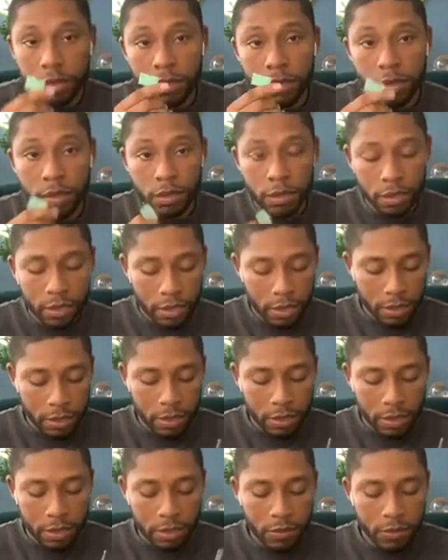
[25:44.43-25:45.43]
and then cut
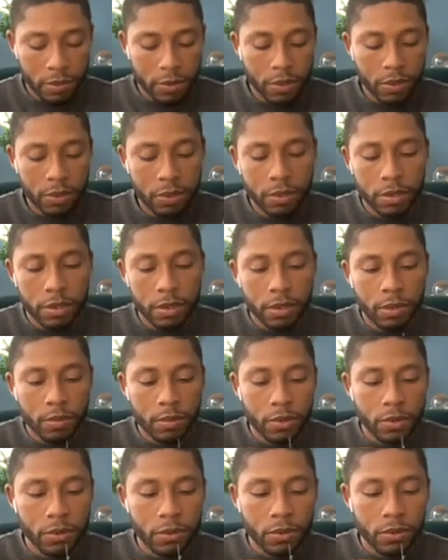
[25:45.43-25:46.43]
the other one down the
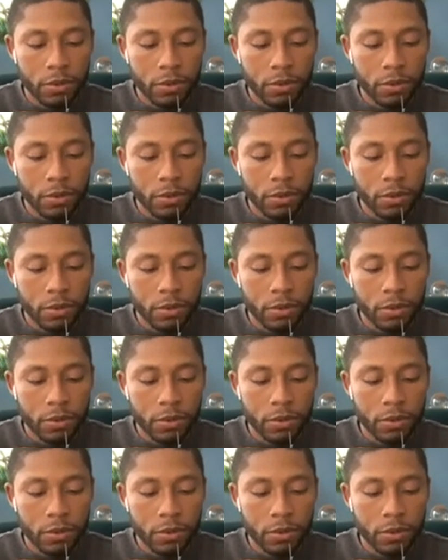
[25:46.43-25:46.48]
middle